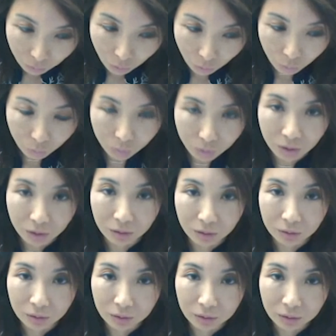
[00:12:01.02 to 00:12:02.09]
mode.
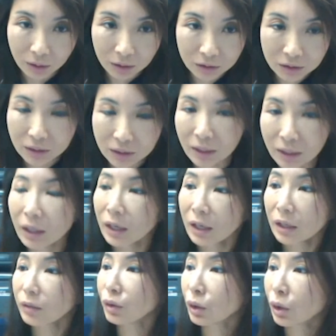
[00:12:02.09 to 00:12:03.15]
Just like
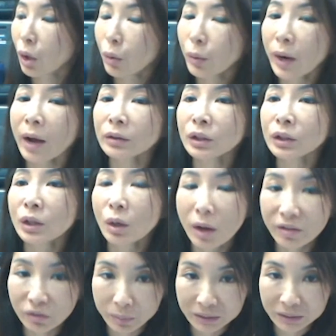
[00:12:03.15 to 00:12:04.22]
going out and you don't
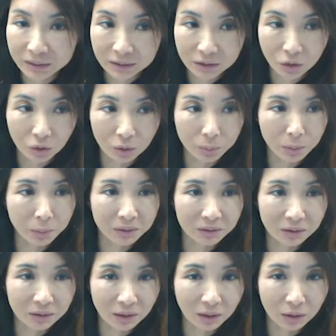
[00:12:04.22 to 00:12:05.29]
have a business card, people
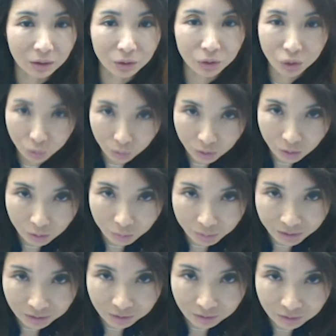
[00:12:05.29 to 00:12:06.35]
are going to say, are you sure you're in
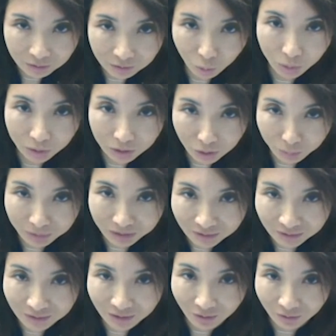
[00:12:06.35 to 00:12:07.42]
business? Where's your
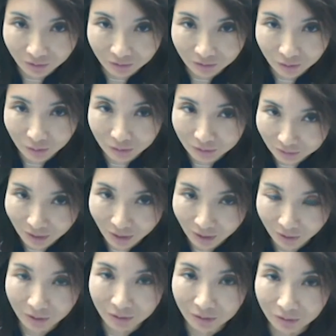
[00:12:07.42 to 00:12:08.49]
business card, dude?
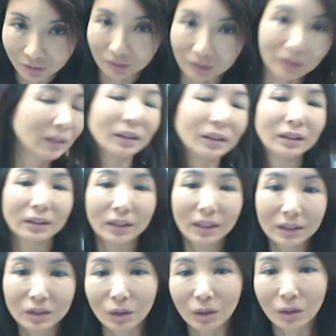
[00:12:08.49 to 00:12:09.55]
That kind of thing.
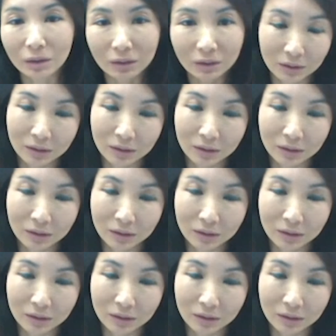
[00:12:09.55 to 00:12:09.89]
That's all.